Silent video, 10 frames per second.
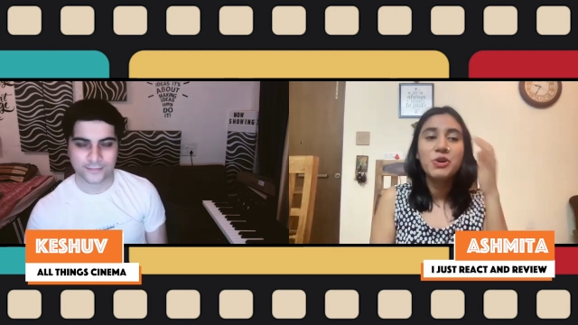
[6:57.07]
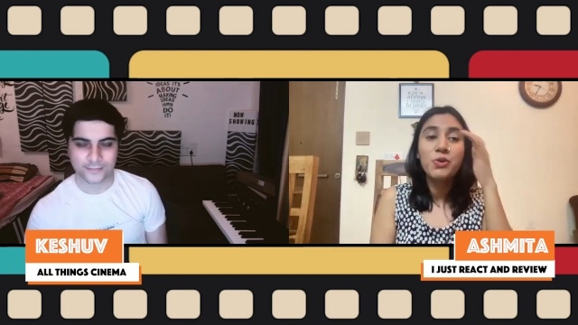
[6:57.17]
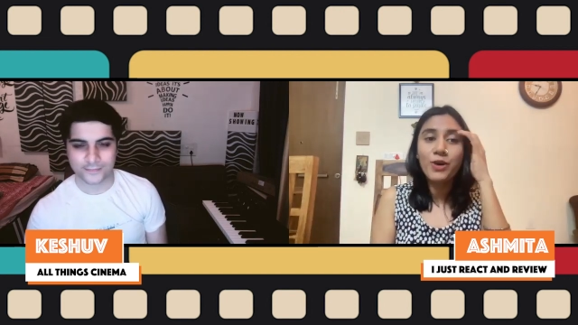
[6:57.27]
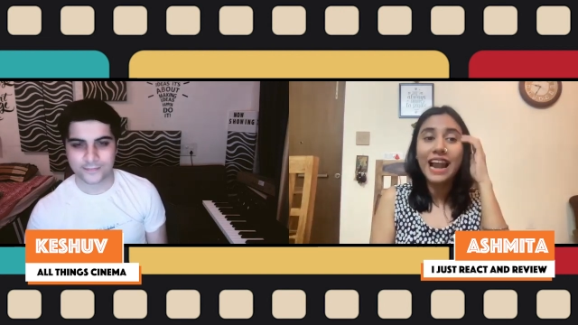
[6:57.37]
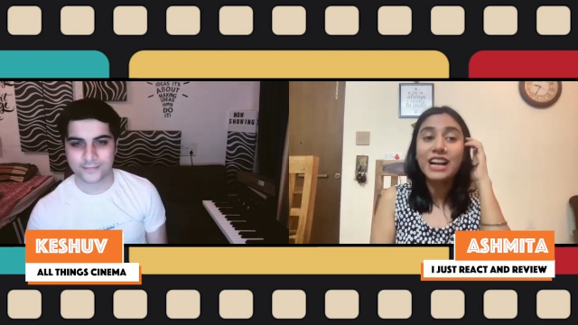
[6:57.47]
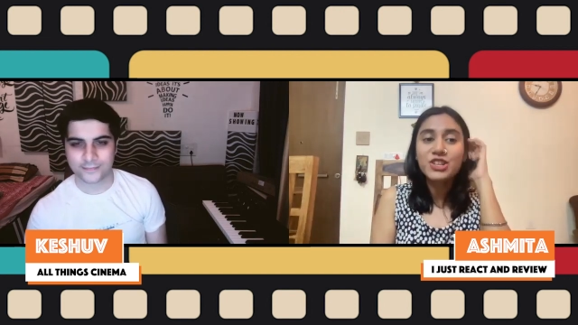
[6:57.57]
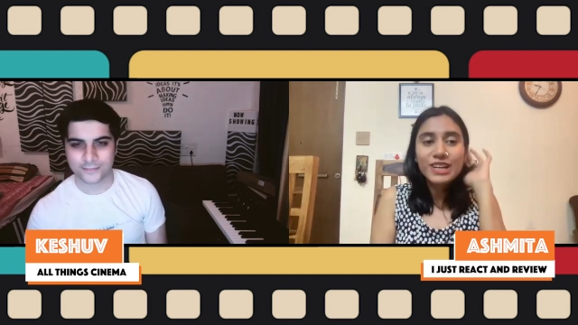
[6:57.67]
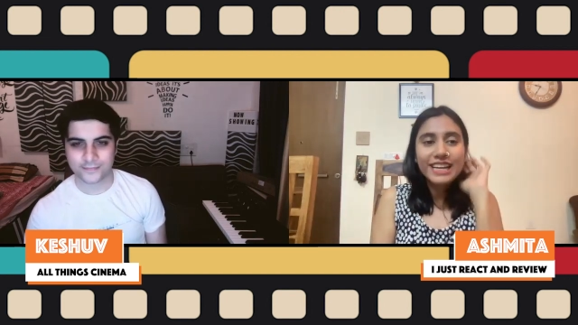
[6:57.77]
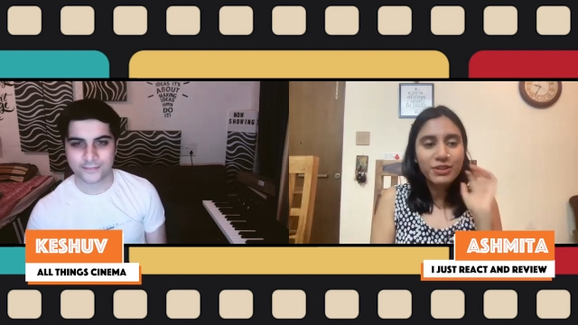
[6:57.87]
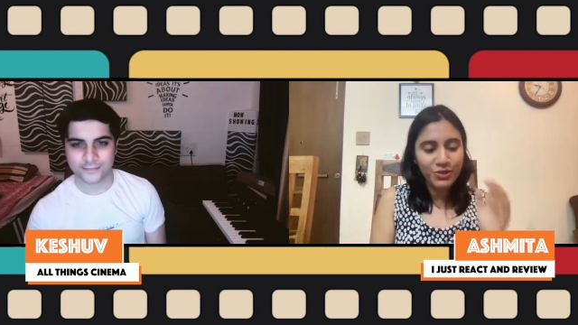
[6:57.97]
Speaker 1: who are
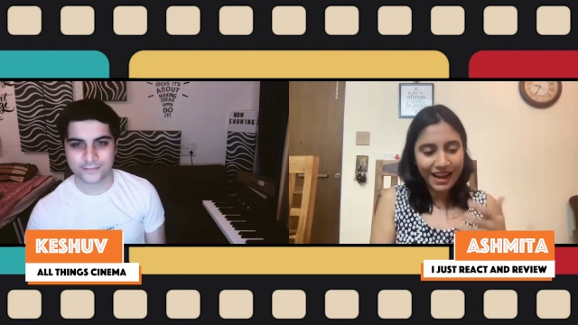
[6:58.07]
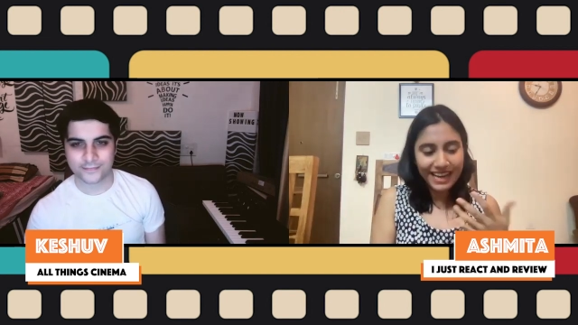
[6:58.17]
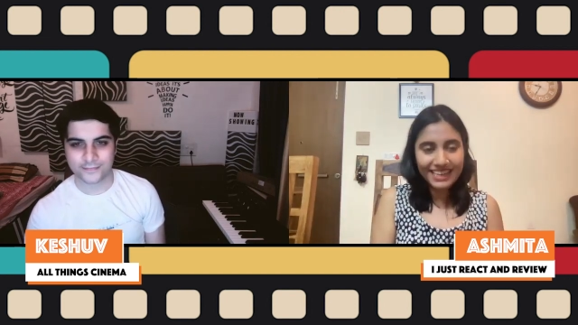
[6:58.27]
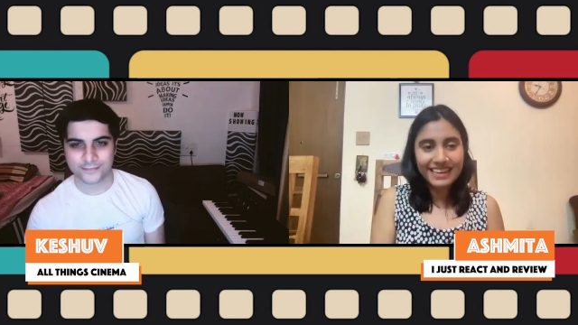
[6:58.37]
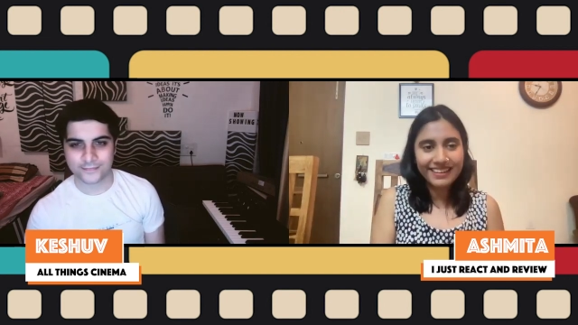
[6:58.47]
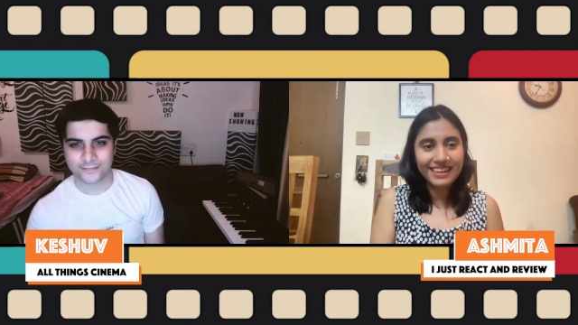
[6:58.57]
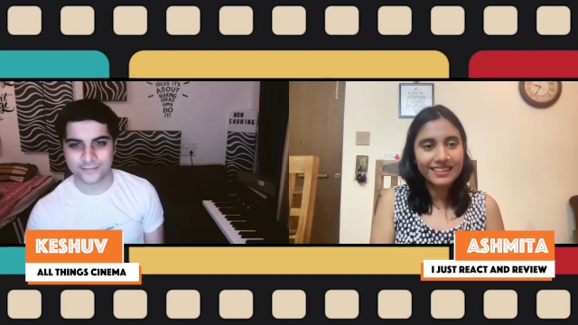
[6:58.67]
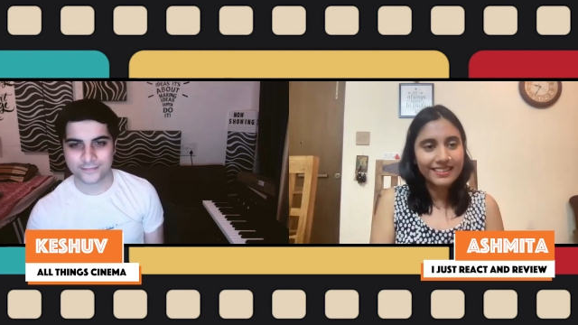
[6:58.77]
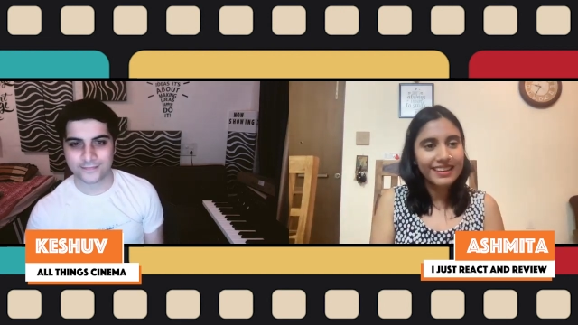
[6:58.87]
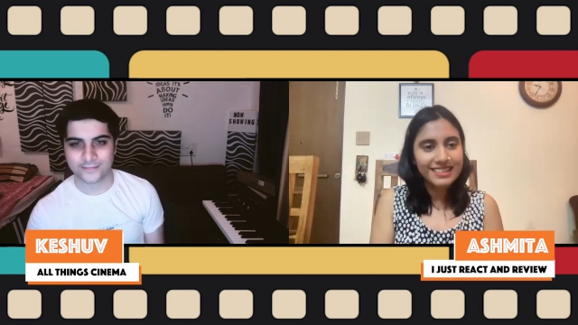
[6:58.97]
actually you know writing great
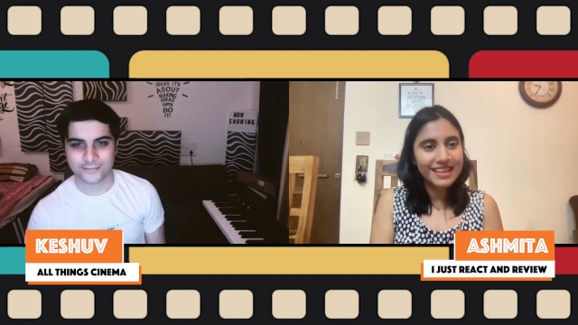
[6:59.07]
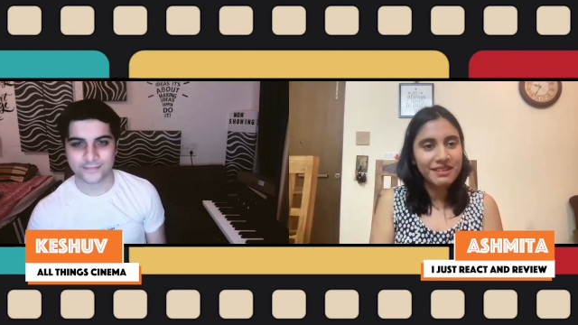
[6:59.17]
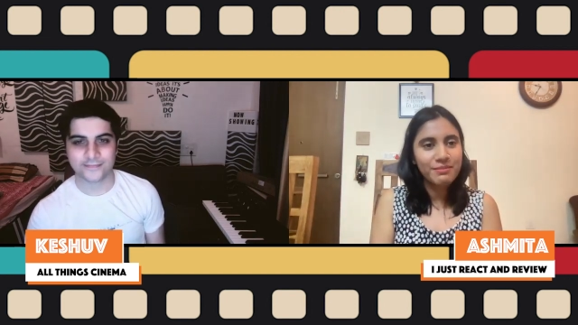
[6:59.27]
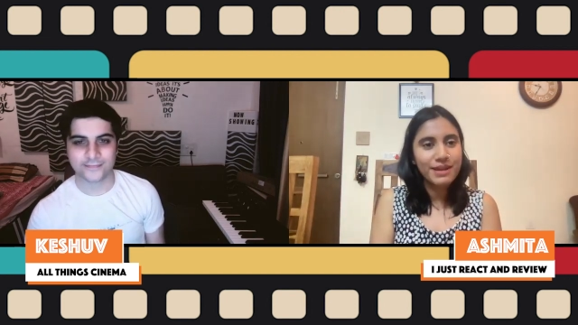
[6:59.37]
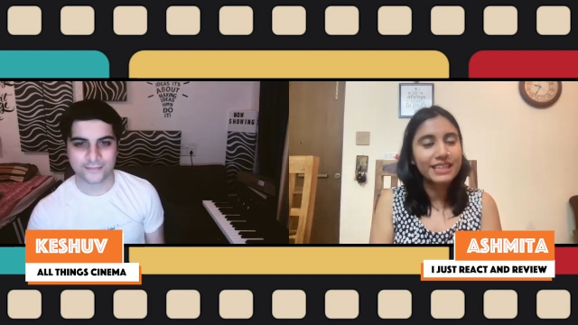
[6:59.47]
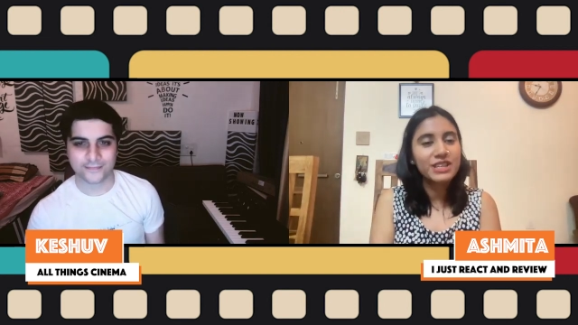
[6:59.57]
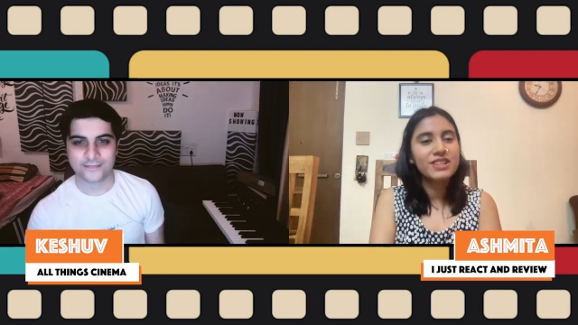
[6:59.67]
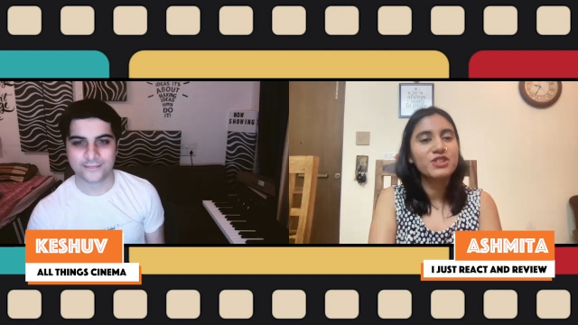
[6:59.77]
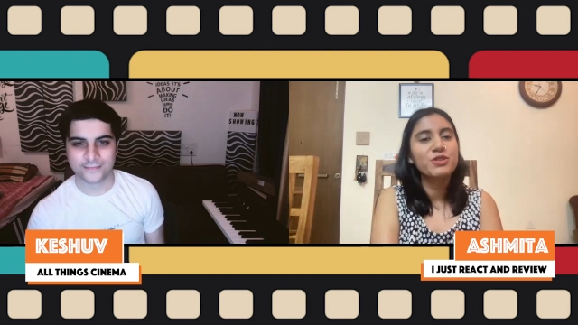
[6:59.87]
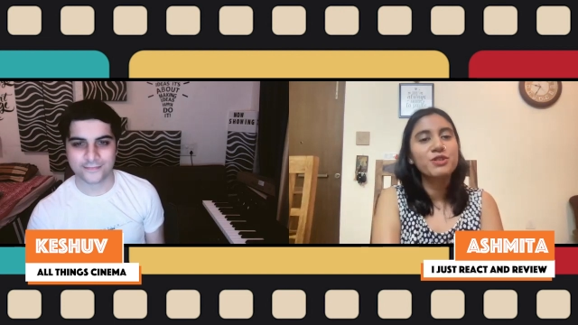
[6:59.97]
lyrics and making
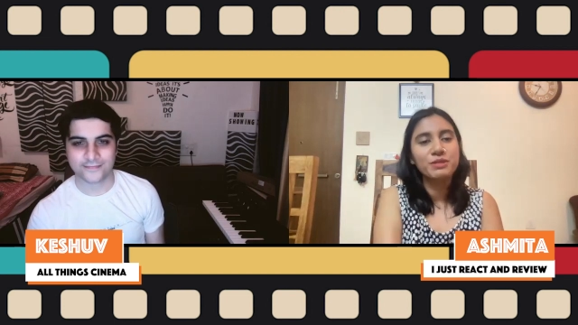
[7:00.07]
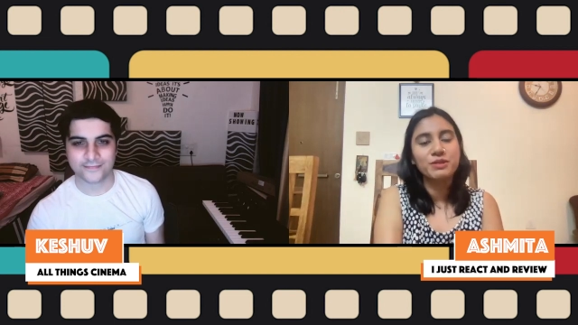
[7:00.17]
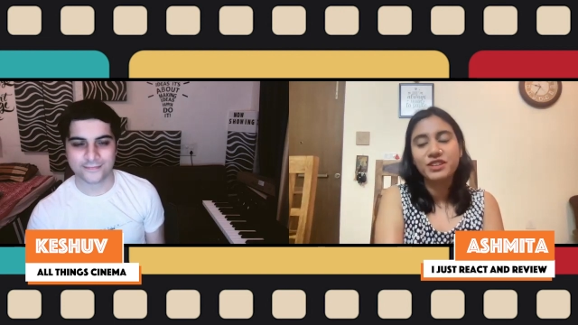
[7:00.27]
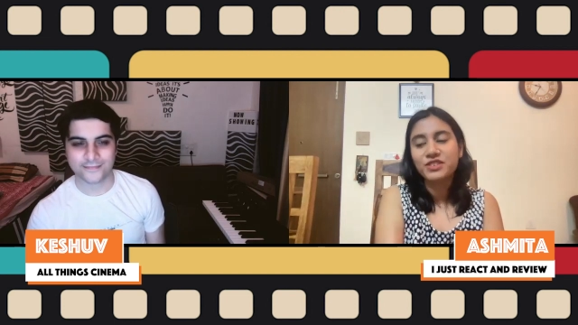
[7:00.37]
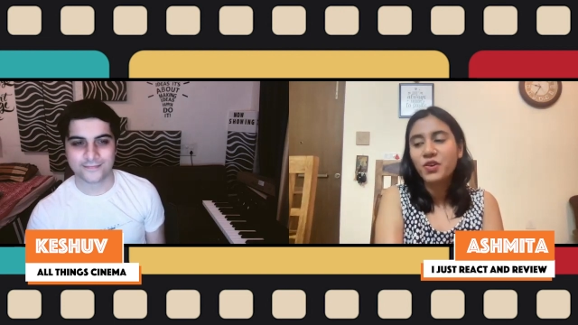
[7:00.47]
such good music.